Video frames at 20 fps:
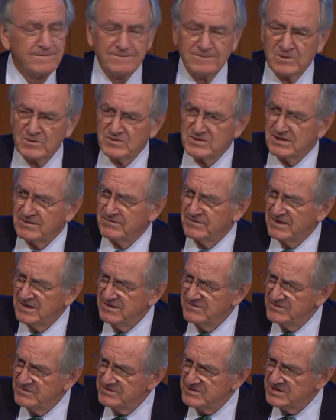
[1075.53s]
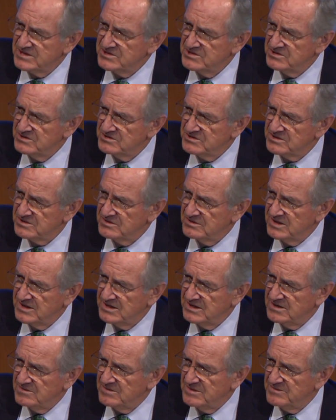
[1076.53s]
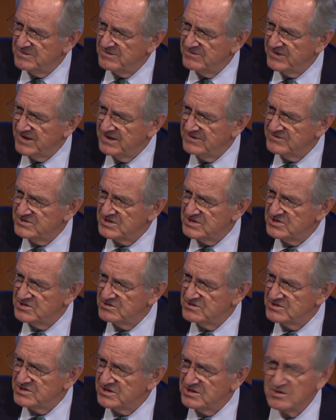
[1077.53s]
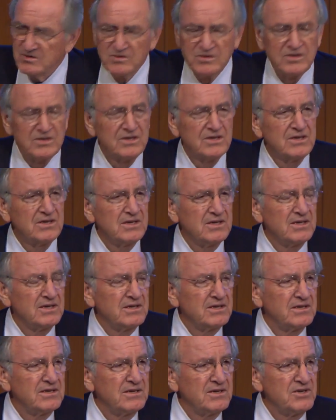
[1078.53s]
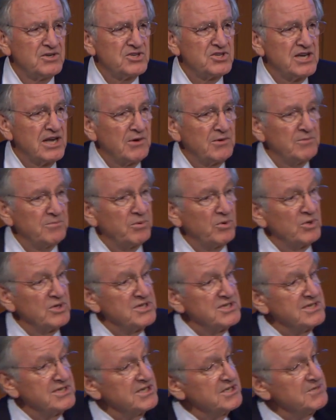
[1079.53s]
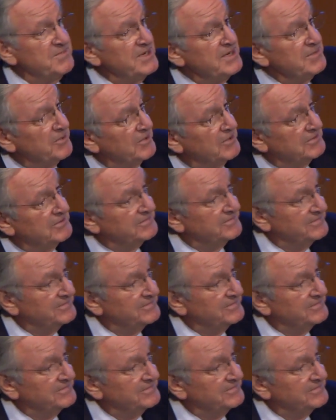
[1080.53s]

What was that, 5, 6 years ago, Andy? Maybe 5, 6 years ago? She now employs 6 people.